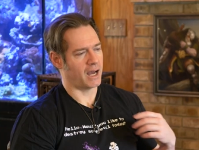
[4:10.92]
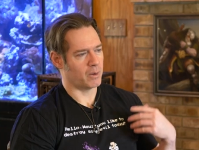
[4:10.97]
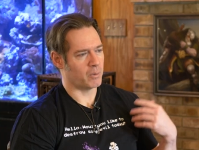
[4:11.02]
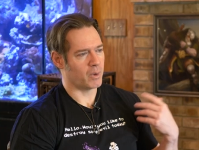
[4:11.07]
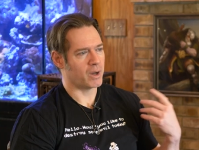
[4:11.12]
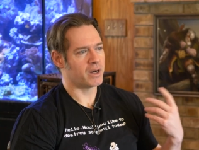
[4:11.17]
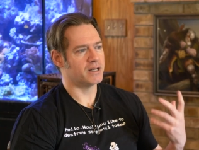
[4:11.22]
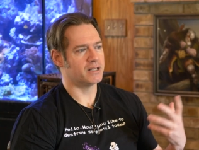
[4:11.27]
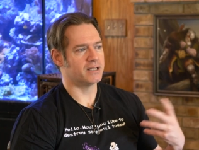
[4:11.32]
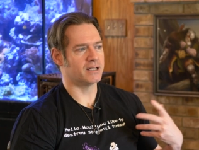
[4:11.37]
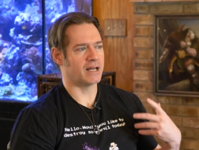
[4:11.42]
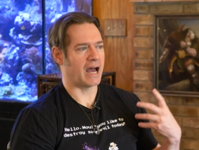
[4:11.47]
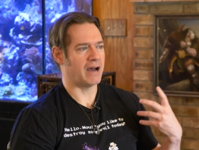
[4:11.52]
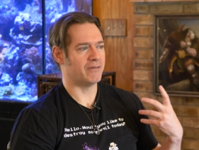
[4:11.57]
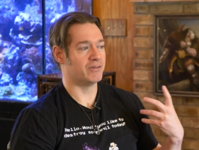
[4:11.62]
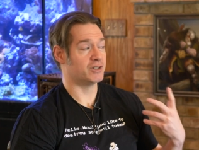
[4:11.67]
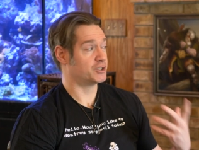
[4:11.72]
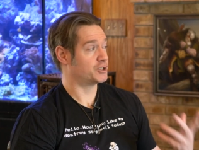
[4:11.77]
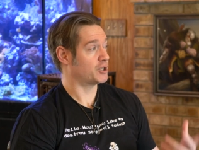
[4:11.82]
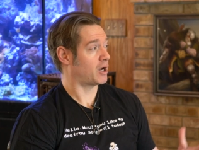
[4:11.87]
I wanted to
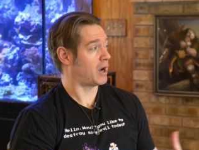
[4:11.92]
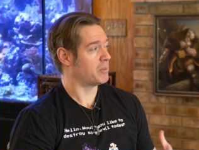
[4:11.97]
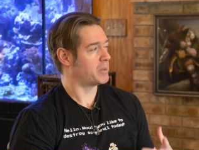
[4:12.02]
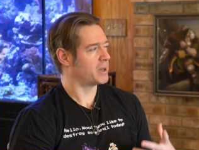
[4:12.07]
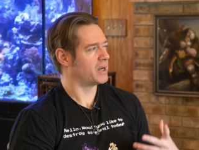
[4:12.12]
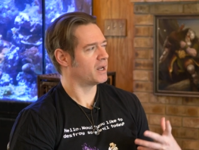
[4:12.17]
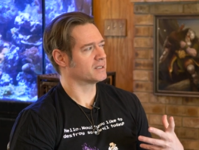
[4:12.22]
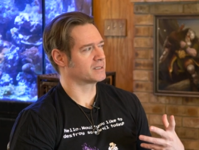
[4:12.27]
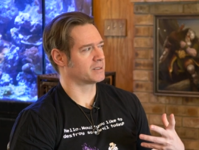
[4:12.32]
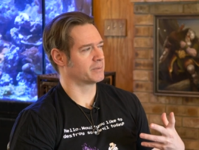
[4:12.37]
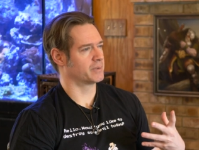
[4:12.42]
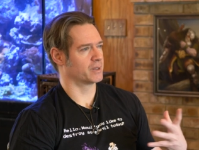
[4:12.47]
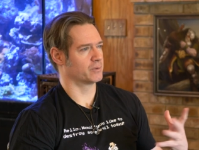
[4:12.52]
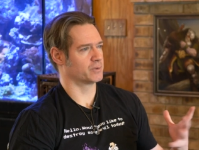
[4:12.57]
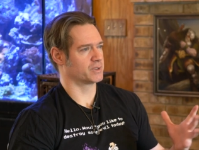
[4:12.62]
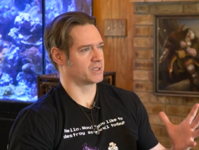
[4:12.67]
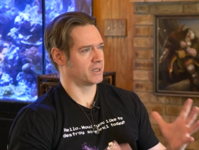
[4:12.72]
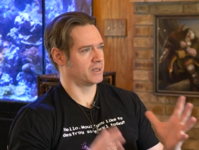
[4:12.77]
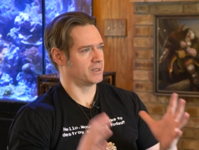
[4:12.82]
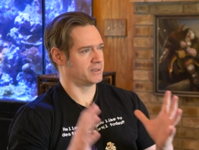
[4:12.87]
have a job, but not something that
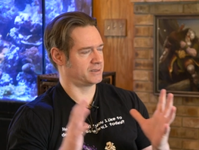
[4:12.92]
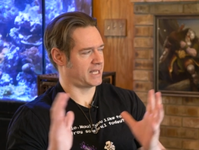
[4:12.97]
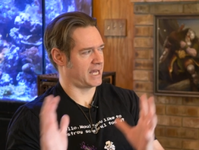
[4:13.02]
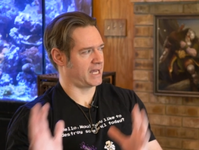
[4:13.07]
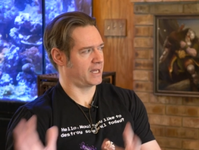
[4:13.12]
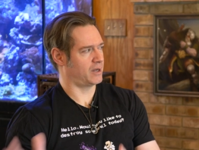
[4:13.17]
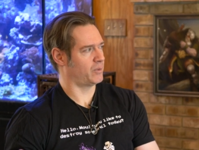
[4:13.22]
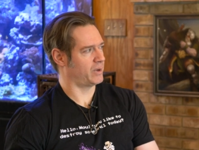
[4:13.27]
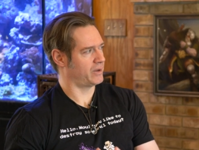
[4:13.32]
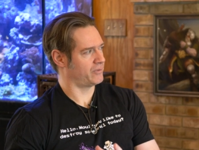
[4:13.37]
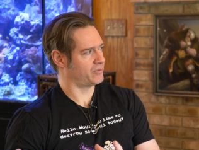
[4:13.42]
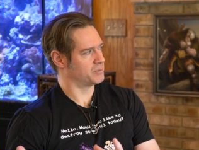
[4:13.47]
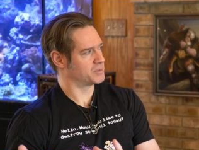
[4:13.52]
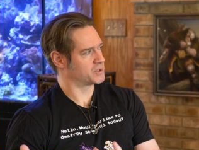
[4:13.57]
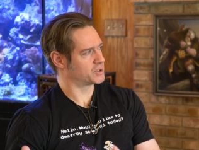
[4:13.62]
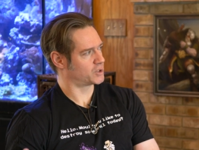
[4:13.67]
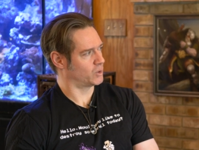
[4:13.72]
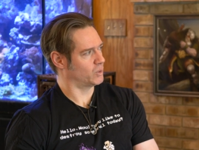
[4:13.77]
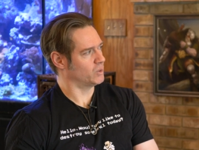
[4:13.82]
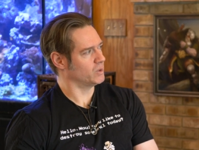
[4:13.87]
was going to take away from
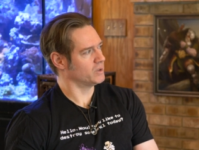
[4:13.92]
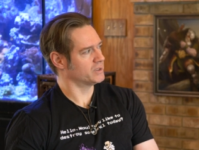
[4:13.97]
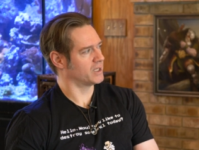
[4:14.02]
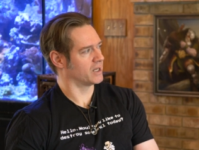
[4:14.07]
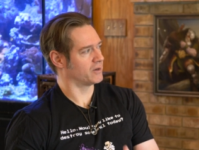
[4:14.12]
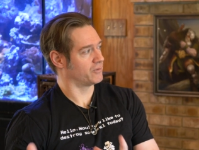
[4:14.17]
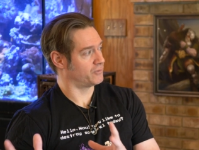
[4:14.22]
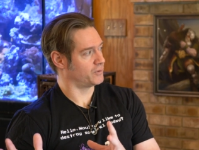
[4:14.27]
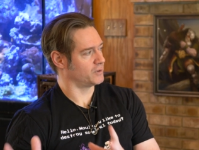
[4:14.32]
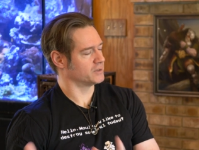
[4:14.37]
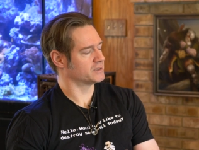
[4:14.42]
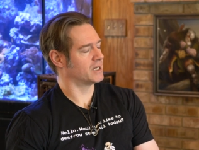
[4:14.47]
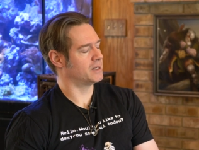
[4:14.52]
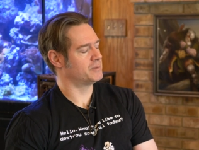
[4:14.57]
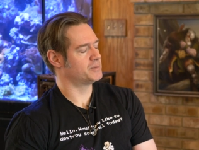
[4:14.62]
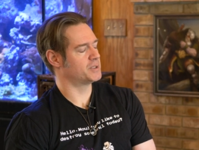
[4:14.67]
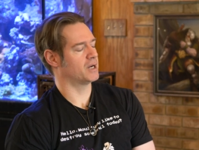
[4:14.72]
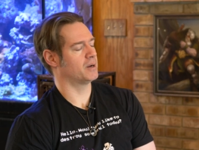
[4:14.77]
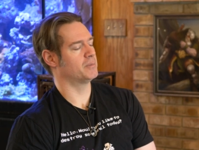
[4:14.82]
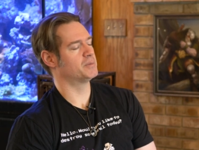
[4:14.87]
school, not a full
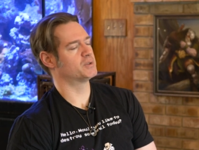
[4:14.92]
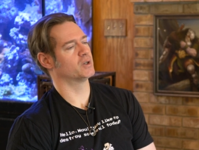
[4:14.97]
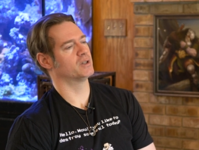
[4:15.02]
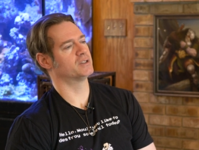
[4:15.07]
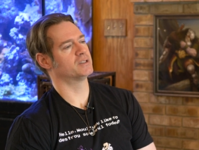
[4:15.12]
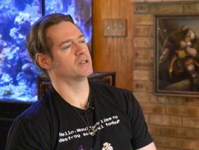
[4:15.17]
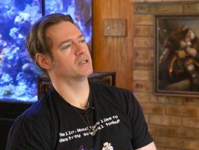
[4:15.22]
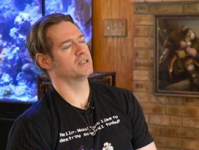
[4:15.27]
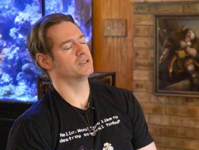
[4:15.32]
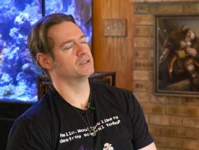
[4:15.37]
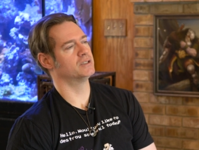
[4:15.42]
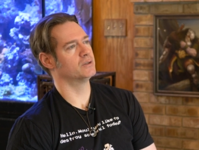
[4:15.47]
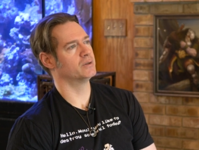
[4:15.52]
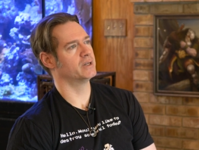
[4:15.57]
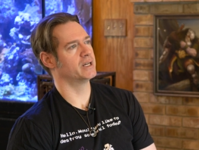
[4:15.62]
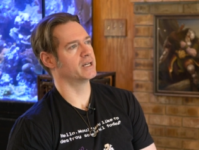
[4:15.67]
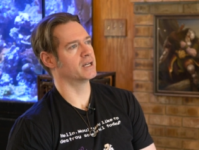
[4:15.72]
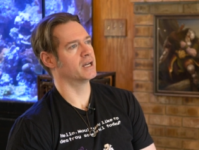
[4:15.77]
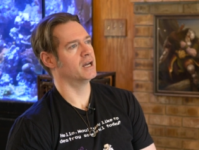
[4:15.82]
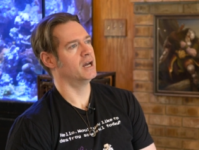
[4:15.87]
time job. So I started
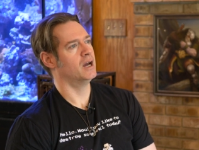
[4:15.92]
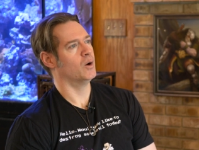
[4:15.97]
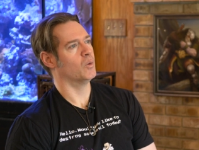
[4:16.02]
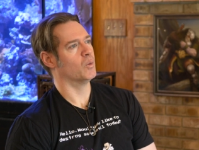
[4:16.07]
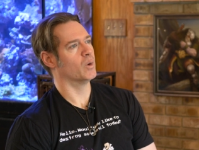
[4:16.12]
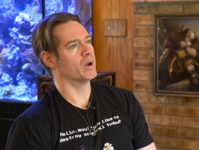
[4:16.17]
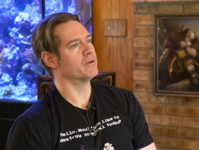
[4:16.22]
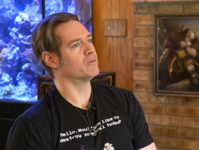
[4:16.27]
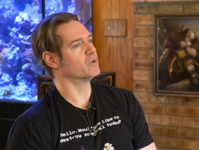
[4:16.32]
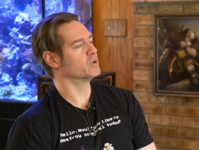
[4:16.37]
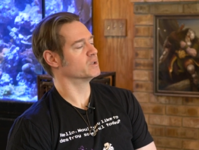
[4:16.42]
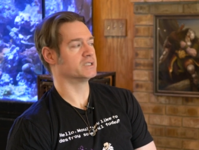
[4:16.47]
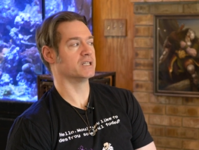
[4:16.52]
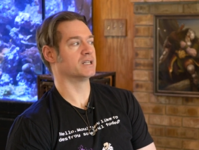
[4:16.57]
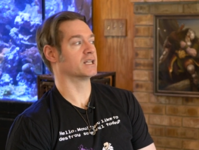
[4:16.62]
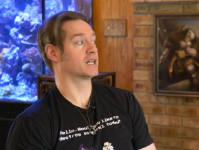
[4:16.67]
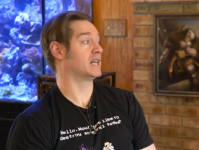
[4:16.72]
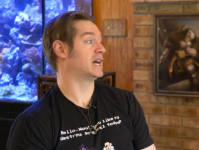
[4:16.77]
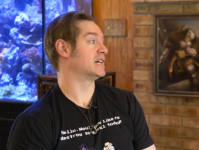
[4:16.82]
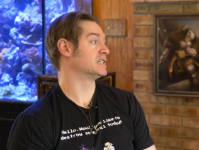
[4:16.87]
doing whatever was in
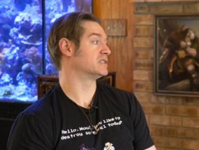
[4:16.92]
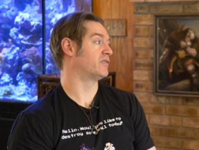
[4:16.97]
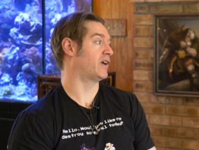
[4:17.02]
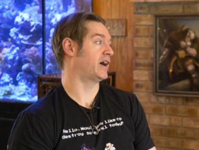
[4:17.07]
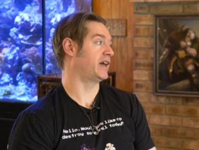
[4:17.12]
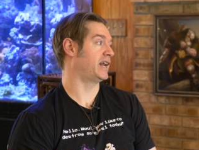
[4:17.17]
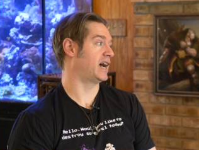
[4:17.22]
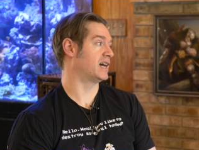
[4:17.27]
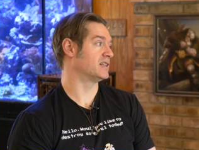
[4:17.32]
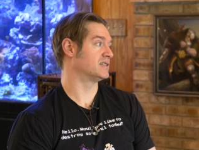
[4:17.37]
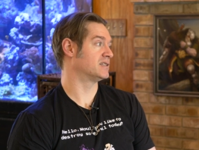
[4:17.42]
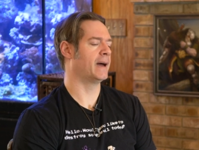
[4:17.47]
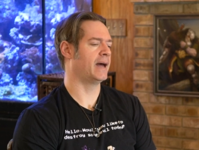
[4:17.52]
the classified ads.